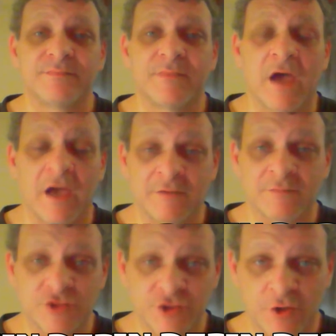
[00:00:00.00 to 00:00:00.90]
I
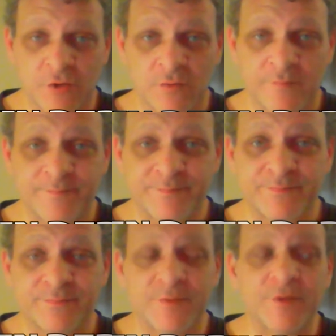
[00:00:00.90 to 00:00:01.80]
am Joe.
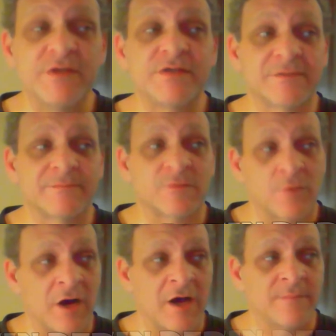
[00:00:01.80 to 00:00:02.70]
Please
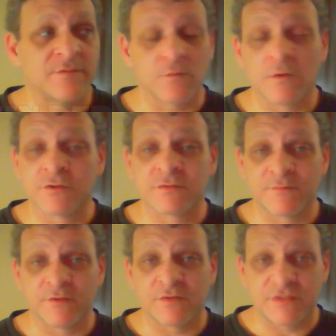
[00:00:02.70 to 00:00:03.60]
subscribe to
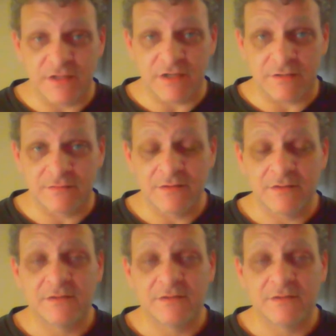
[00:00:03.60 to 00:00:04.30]
Rosenfield 10.